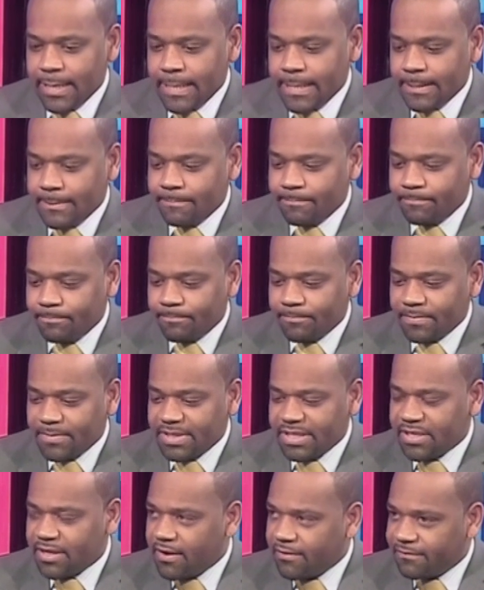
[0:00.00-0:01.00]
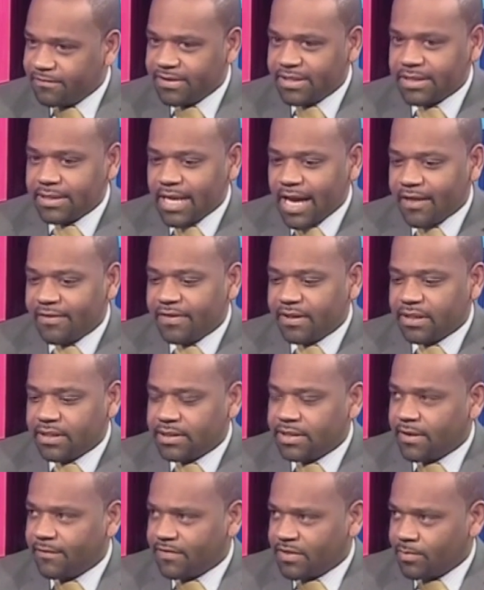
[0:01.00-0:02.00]
I think
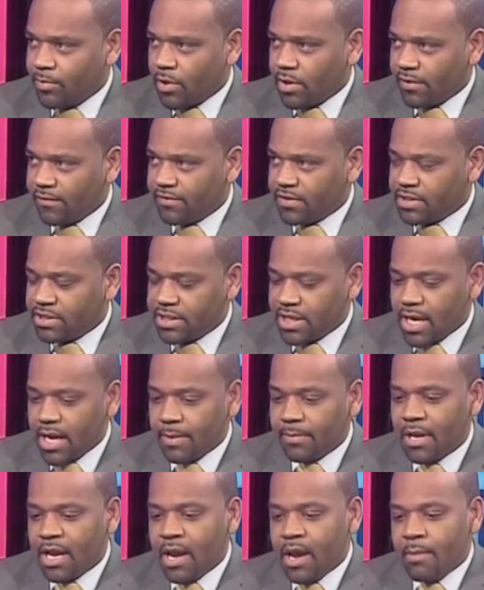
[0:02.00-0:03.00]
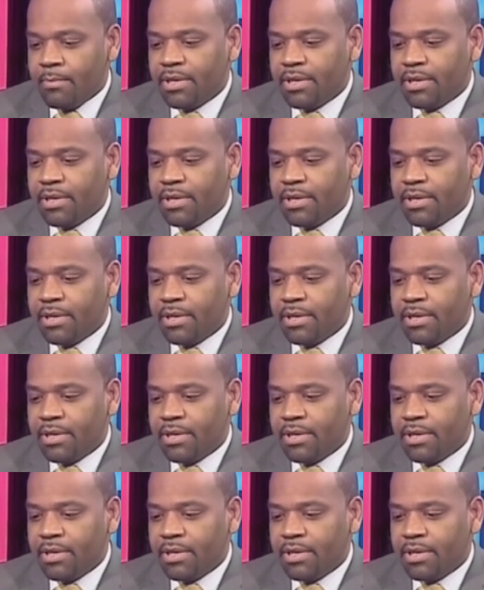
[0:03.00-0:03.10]
the toughest part of his job,